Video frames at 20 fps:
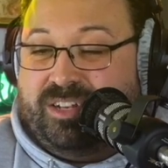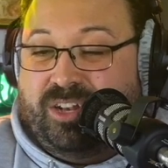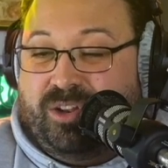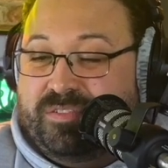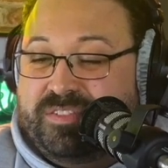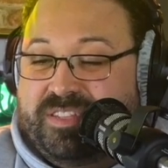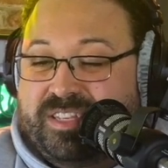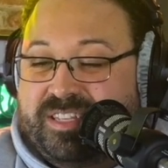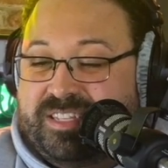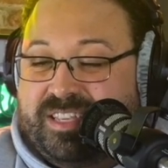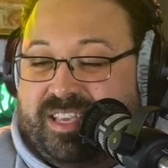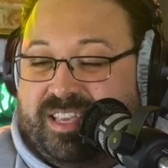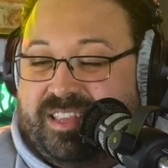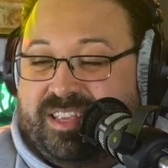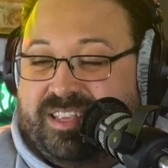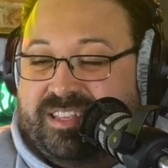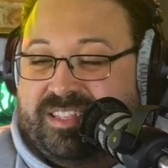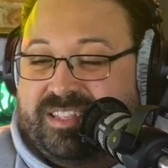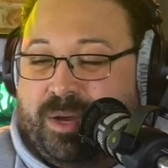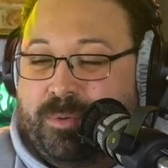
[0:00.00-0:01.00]
love to see
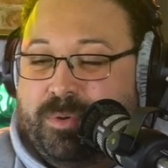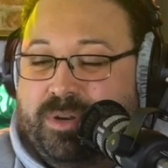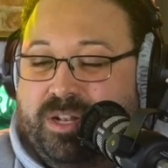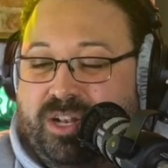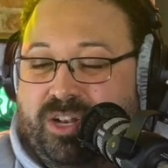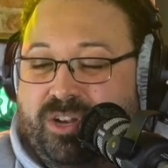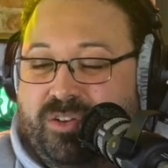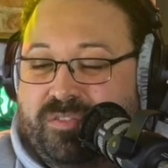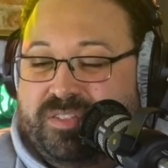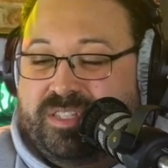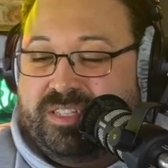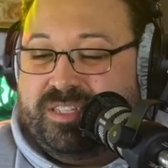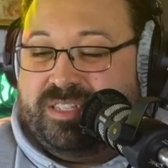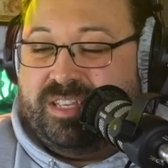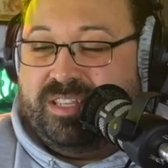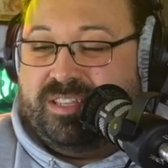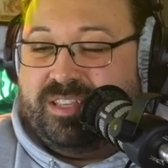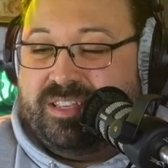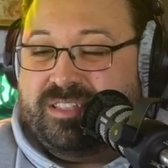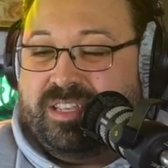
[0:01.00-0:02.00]
this. I would love to see
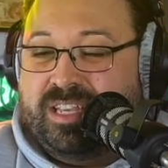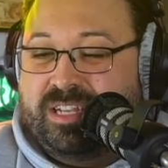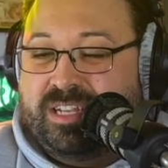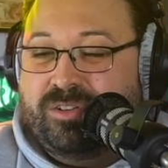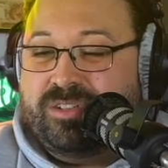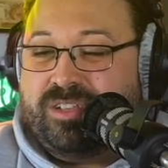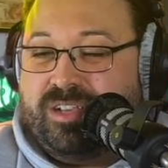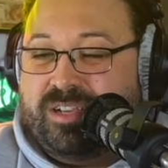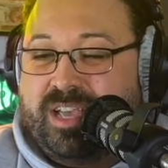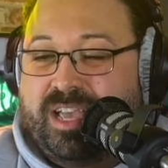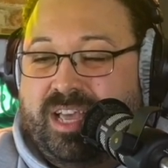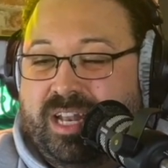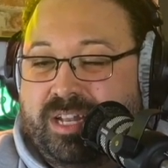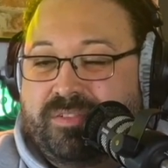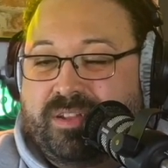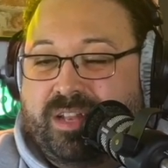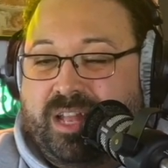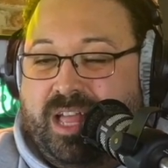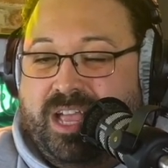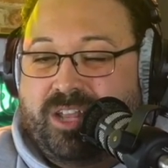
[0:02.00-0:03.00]
this. It looks like a hell of a
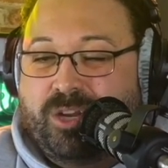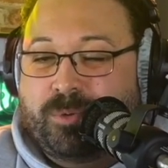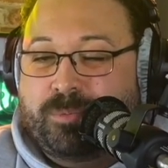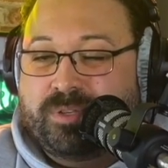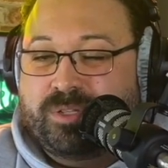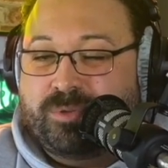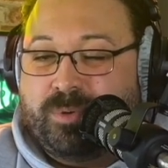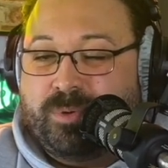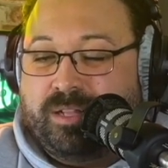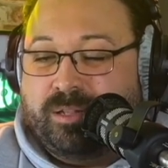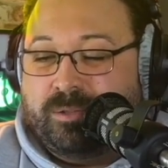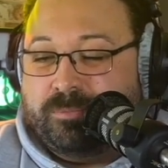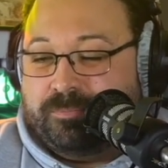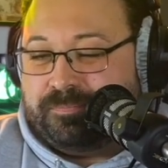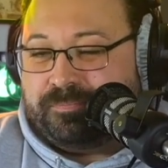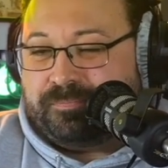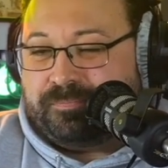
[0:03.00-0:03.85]
lineup as well.